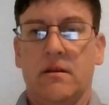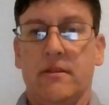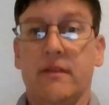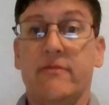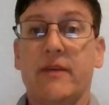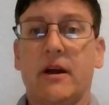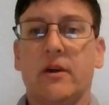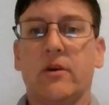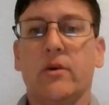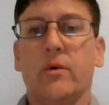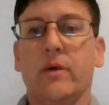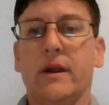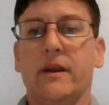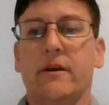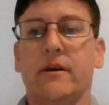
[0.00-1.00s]
The
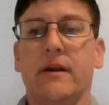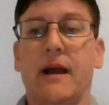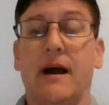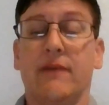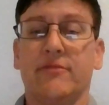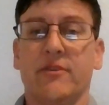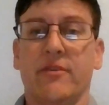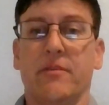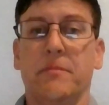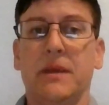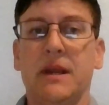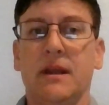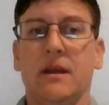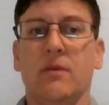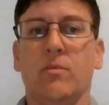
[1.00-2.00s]
evaluator, after the
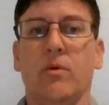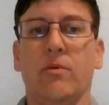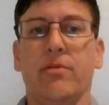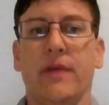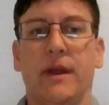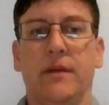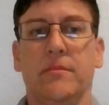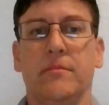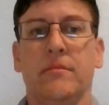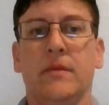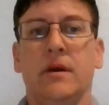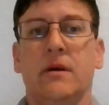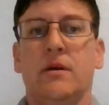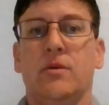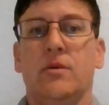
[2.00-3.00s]
meeting, will then
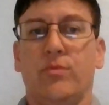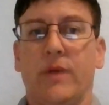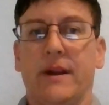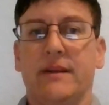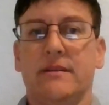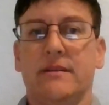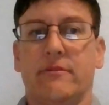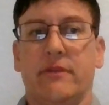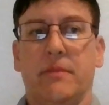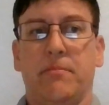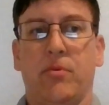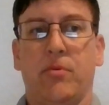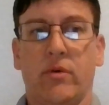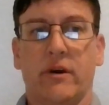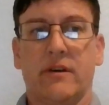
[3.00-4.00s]
write a
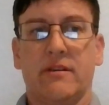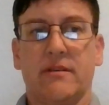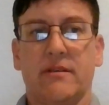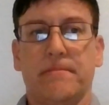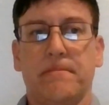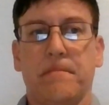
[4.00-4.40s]
report.